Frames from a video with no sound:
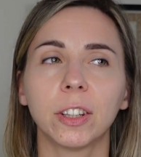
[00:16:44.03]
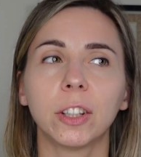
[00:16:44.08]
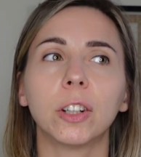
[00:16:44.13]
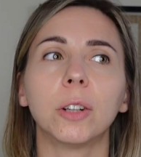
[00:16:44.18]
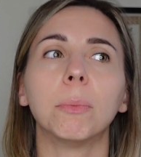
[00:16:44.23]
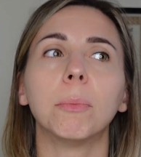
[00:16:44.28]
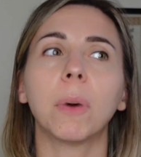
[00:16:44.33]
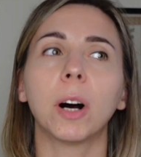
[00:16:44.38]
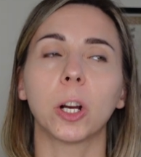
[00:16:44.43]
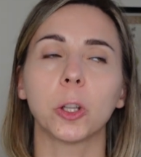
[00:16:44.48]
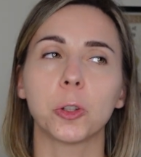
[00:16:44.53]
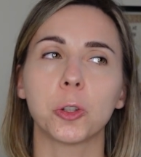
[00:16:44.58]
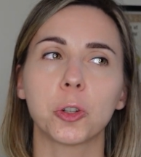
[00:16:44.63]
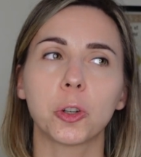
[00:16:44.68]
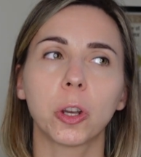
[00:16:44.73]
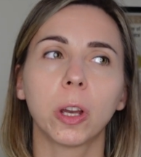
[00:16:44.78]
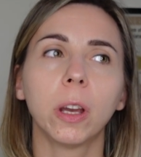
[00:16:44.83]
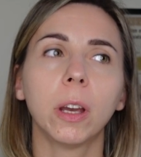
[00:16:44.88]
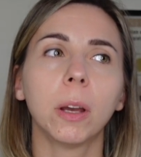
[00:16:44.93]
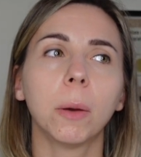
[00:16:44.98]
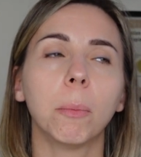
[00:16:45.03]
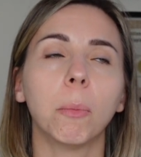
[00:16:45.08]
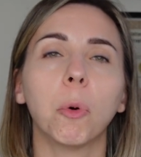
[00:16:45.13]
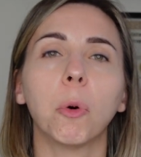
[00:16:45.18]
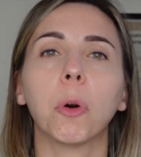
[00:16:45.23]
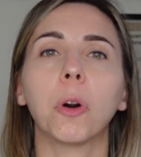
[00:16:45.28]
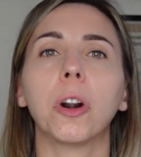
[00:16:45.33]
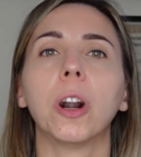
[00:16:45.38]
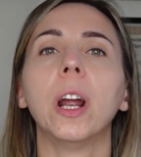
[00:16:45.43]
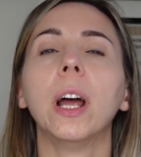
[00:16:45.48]
they're much
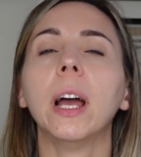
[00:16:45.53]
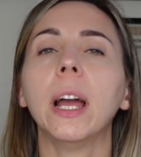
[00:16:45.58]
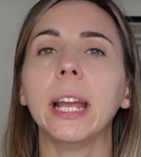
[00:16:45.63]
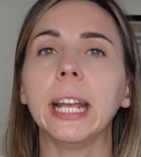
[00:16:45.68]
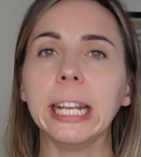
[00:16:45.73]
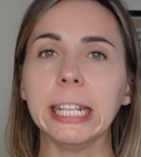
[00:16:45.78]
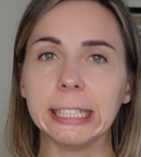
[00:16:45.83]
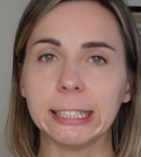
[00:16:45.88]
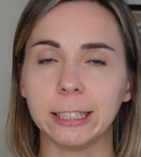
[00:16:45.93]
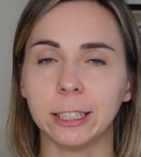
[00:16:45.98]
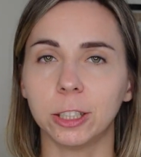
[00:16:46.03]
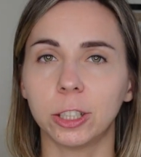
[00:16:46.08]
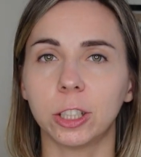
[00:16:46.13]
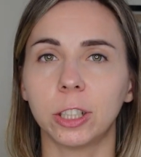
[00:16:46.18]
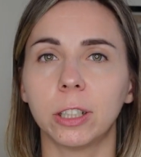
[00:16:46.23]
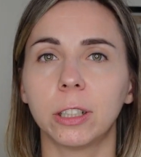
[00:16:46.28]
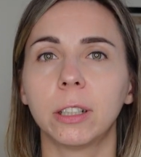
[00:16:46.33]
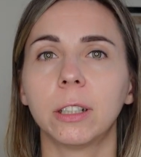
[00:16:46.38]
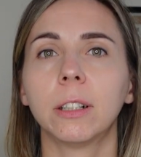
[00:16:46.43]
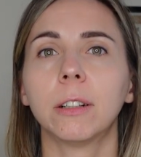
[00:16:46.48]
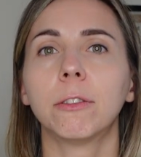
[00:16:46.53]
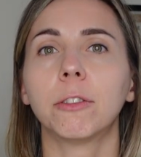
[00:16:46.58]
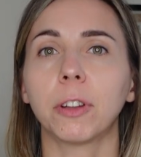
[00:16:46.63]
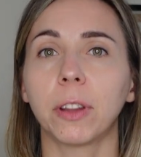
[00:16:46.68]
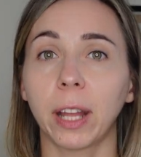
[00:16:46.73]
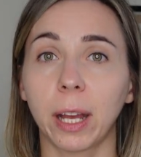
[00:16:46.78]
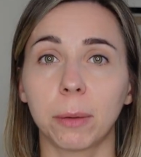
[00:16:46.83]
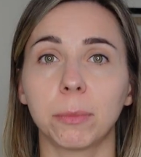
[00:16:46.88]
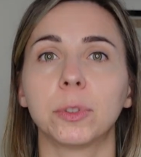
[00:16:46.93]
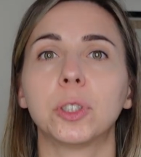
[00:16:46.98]
more easier for
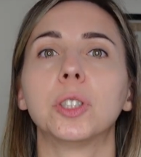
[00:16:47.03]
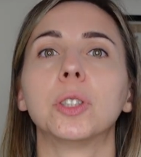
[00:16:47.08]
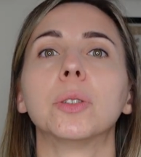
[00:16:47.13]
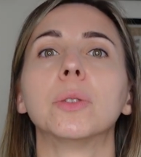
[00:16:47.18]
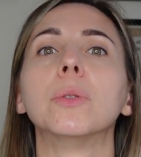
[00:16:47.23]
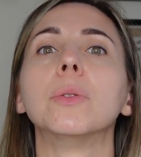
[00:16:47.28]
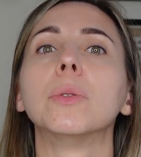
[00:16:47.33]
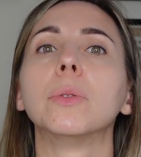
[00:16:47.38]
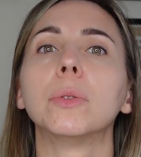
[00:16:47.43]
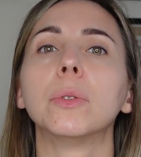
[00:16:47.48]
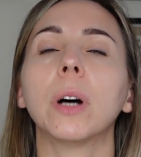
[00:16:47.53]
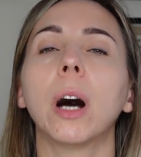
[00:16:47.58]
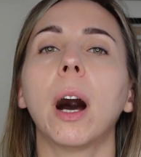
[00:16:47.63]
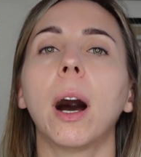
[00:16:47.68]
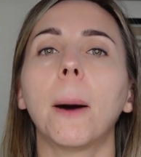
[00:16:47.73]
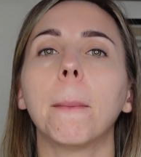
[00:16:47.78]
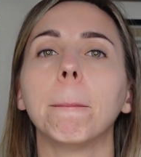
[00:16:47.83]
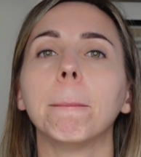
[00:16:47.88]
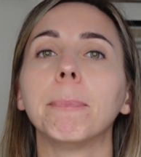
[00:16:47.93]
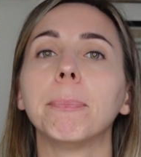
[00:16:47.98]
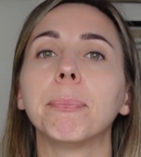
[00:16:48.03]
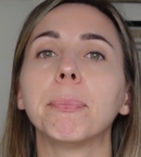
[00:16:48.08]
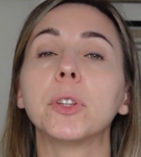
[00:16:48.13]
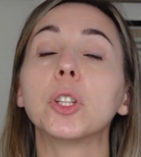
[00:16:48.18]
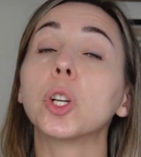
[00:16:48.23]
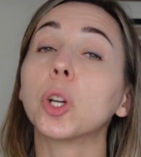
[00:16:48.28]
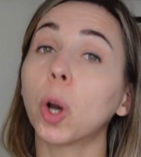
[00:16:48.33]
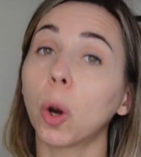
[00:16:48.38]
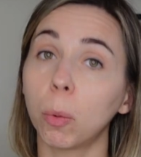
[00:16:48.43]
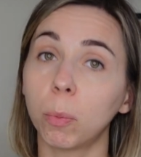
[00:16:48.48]
them to, um,
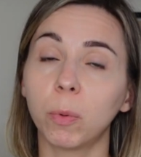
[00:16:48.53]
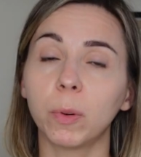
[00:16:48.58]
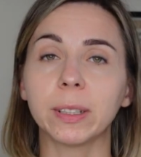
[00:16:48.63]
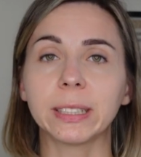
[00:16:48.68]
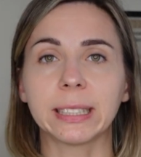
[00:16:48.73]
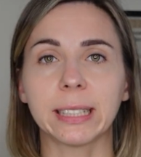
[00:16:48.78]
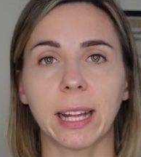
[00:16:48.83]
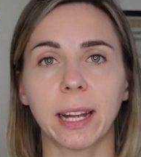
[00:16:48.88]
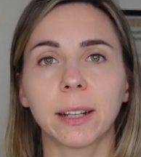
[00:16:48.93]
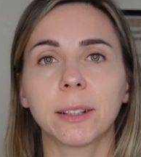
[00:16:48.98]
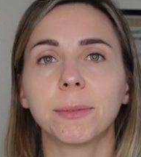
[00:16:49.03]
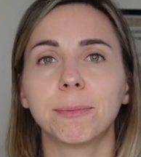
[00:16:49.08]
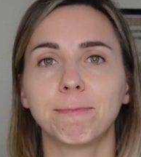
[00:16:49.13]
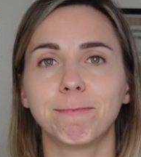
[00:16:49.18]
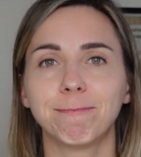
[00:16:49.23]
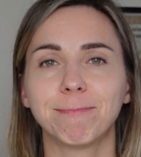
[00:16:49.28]
to cope with that.